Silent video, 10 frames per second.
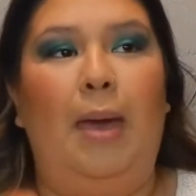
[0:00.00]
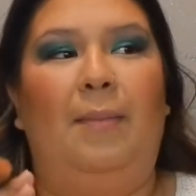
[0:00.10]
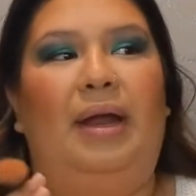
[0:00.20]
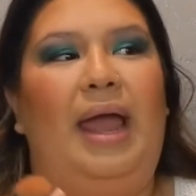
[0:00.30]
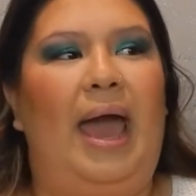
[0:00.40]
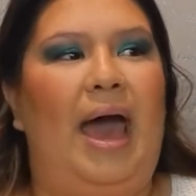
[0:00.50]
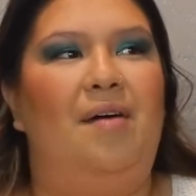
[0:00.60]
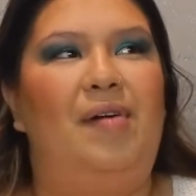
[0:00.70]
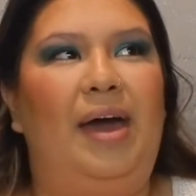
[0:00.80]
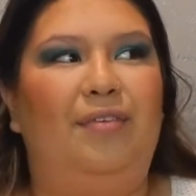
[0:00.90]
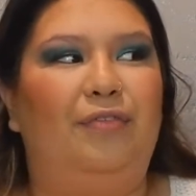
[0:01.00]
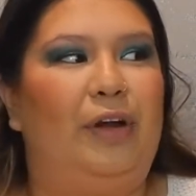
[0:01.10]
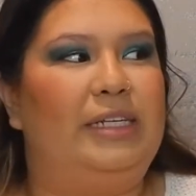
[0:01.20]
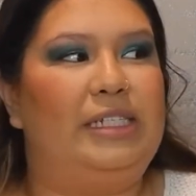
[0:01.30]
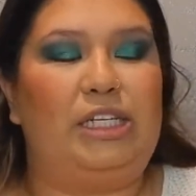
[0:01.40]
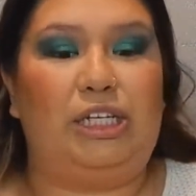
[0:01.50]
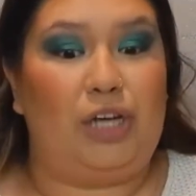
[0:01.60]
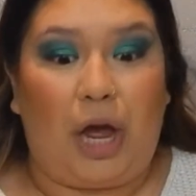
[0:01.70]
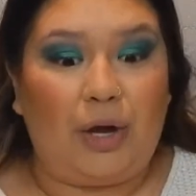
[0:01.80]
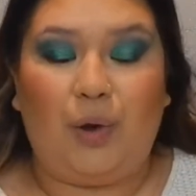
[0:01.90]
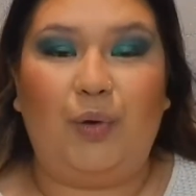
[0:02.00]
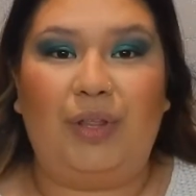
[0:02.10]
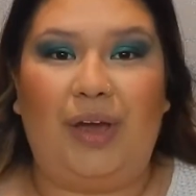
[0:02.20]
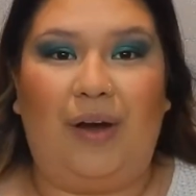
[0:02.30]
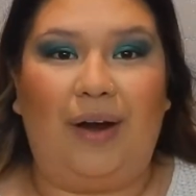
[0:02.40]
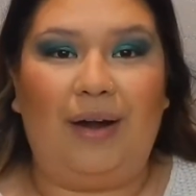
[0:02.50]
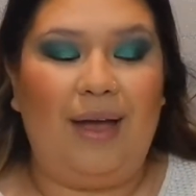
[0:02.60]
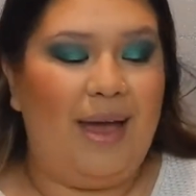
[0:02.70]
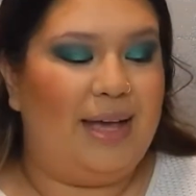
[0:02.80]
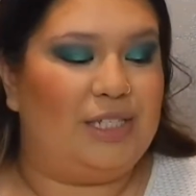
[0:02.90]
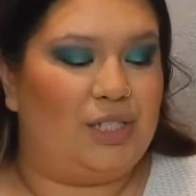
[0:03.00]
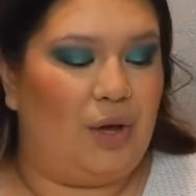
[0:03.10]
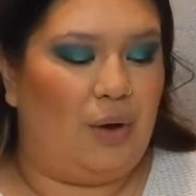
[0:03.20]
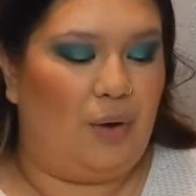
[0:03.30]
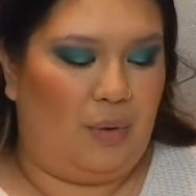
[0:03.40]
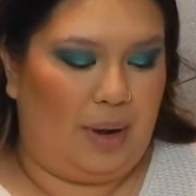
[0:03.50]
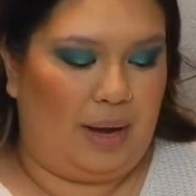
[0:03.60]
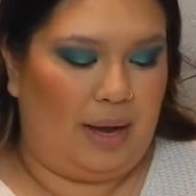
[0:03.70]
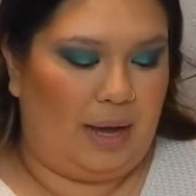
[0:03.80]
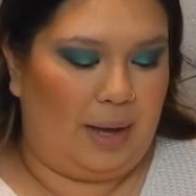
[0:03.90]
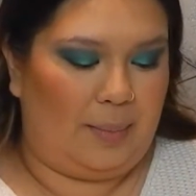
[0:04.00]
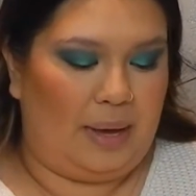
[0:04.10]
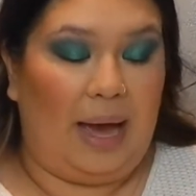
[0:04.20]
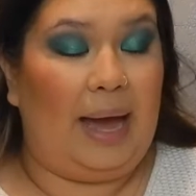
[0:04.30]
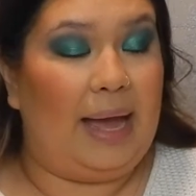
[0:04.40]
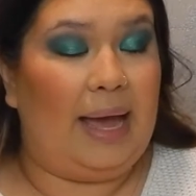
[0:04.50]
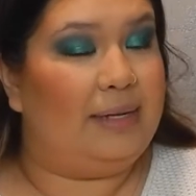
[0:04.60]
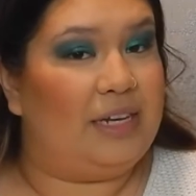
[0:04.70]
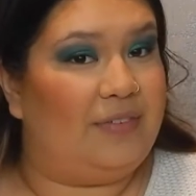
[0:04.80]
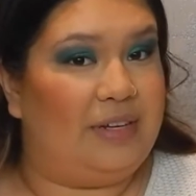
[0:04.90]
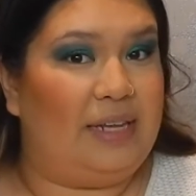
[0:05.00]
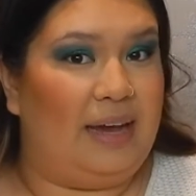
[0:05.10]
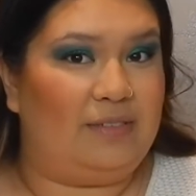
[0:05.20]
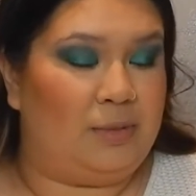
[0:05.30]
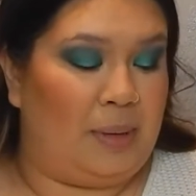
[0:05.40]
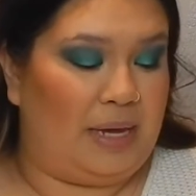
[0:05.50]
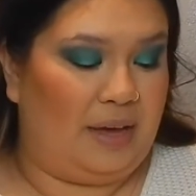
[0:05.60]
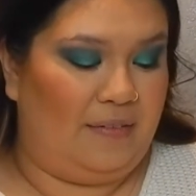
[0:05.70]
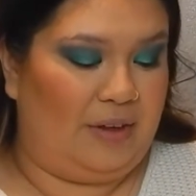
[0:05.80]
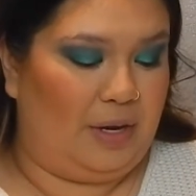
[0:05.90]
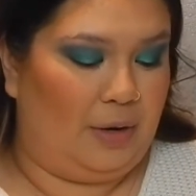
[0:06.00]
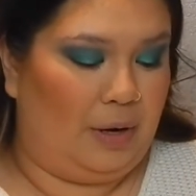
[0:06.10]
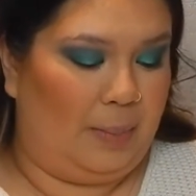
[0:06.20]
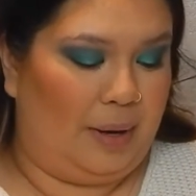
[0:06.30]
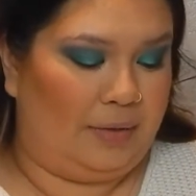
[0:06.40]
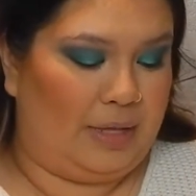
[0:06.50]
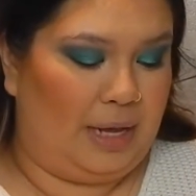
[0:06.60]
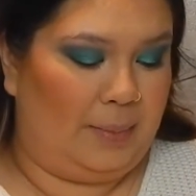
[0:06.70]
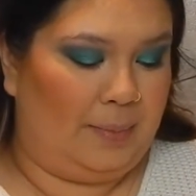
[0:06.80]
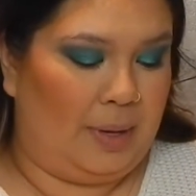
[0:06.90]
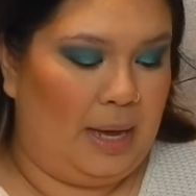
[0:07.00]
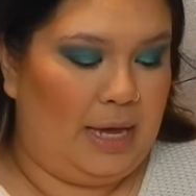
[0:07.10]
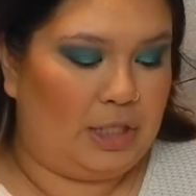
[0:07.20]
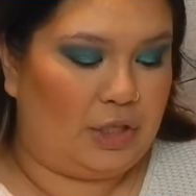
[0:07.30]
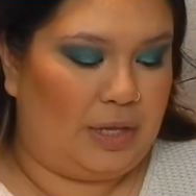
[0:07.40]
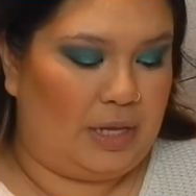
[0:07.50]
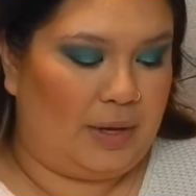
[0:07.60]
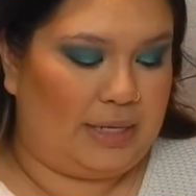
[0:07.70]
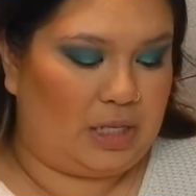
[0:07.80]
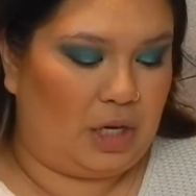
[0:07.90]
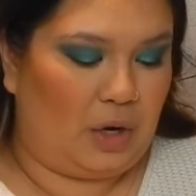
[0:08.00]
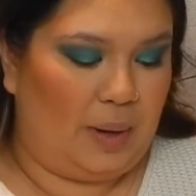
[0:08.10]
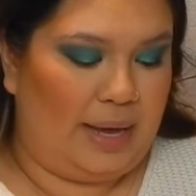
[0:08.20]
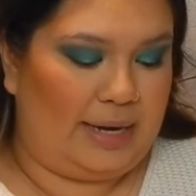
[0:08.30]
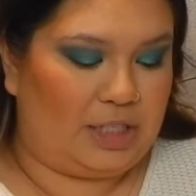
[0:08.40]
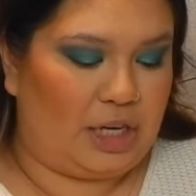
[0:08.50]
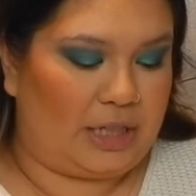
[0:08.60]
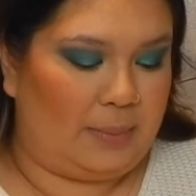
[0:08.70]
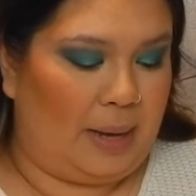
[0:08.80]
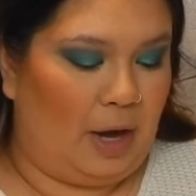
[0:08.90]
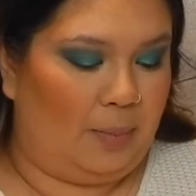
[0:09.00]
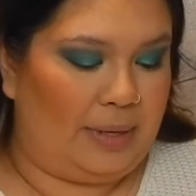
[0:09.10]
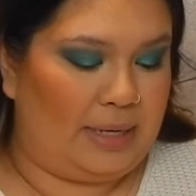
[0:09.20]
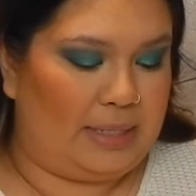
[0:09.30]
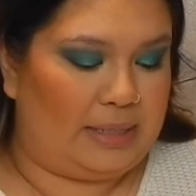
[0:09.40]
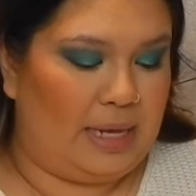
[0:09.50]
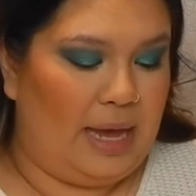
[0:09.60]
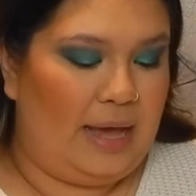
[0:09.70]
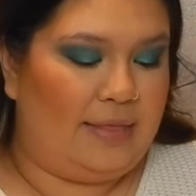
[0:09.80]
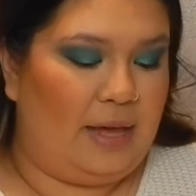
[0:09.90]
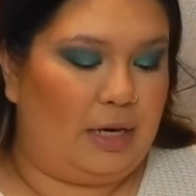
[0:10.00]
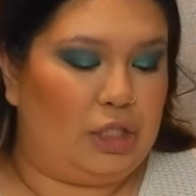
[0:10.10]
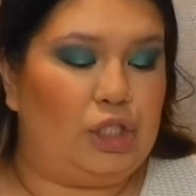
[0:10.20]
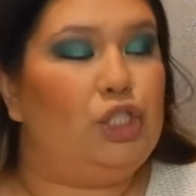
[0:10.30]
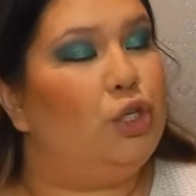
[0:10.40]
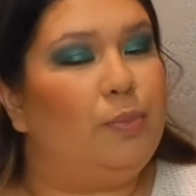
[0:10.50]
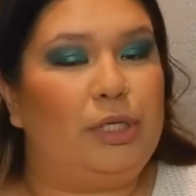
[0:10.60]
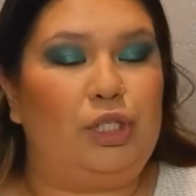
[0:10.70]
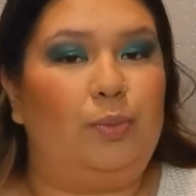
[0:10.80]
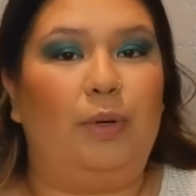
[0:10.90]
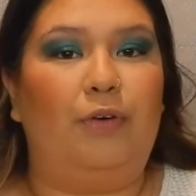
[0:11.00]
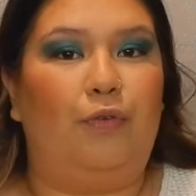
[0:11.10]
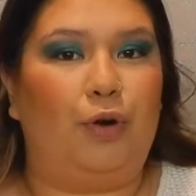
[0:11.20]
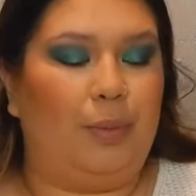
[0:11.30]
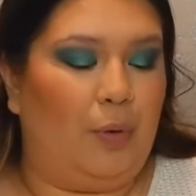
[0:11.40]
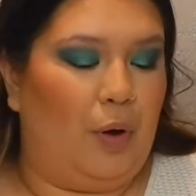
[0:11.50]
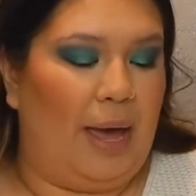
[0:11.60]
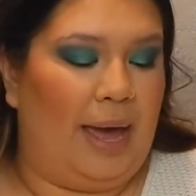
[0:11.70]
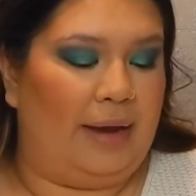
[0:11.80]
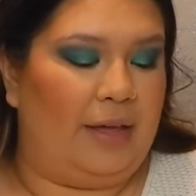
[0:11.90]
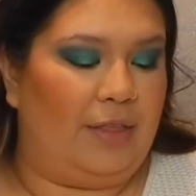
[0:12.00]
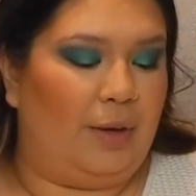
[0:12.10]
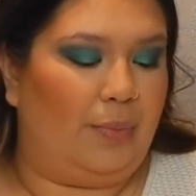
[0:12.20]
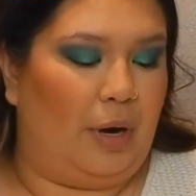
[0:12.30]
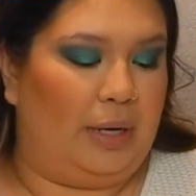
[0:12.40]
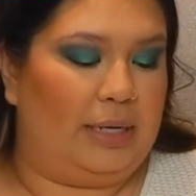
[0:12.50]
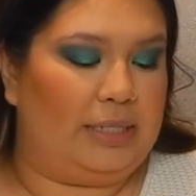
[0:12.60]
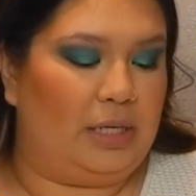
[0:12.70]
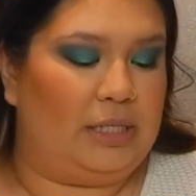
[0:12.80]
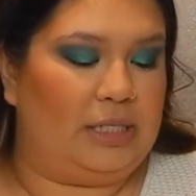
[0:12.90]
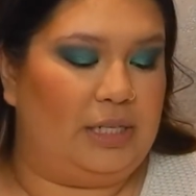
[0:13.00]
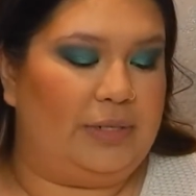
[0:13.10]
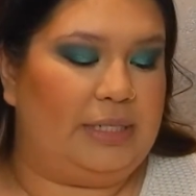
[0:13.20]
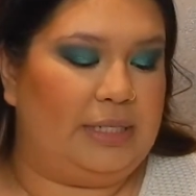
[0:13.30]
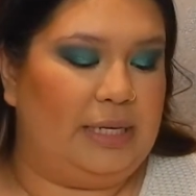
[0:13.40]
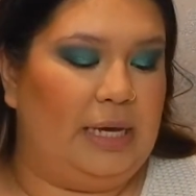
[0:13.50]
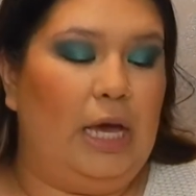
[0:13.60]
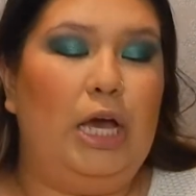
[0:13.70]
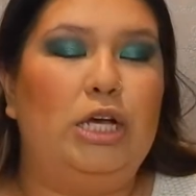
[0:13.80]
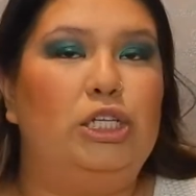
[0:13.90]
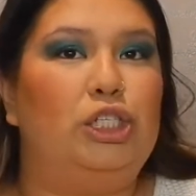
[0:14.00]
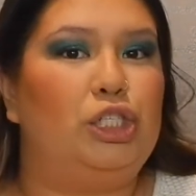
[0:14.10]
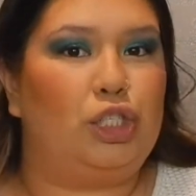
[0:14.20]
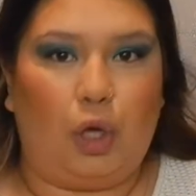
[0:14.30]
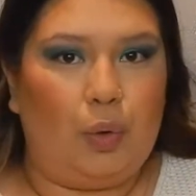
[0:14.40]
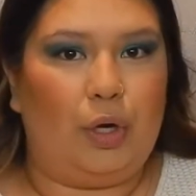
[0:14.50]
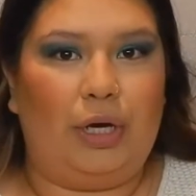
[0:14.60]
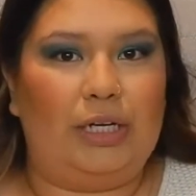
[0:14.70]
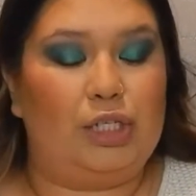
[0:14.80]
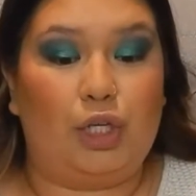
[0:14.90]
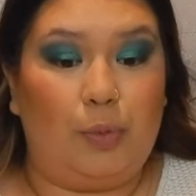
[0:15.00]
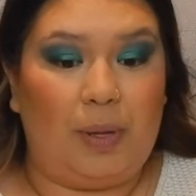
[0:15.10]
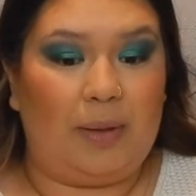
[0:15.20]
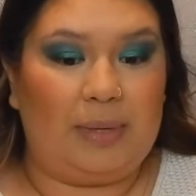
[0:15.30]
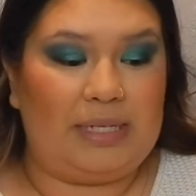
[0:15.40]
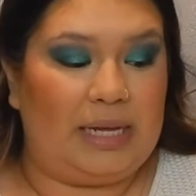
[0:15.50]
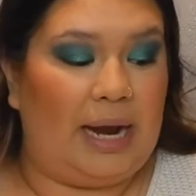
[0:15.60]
But I have had friends not know who they are, so I definitely have to make a video about them so that you guys could go ahead and check them out, because they are super affordable and their products are seriously so good, so pigmented.